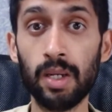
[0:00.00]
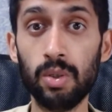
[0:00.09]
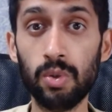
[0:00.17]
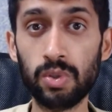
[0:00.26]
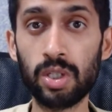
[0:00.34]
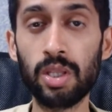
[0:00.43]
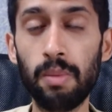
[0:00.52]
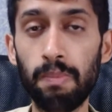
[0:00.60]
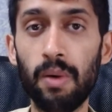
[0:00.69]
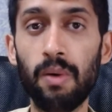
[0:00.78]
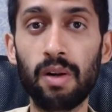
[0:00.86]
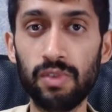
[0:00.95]
using the
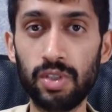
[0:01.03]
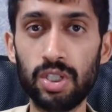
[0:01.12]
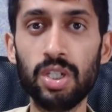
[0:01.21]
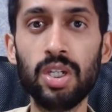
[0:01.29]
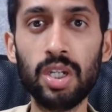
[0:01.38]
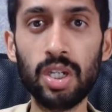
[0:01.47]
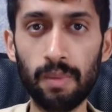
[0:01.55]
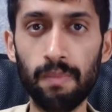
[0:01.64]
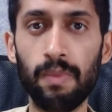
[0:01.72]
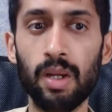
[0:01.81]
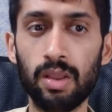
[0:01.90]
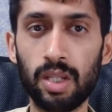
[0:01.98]
power of GEM,
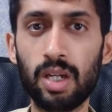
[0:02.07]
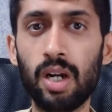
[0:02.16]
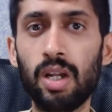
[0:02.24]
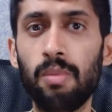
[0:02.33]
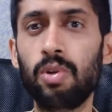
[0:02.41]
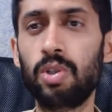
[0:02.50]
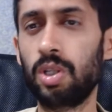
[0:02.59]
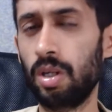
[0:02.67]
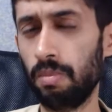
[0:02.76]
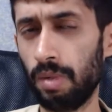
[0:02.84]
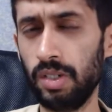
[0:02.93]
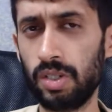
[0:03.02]
the gut emotion
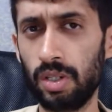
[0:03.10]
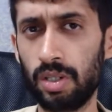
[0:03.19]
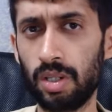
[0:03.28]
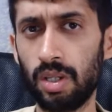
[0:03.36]
and mindset.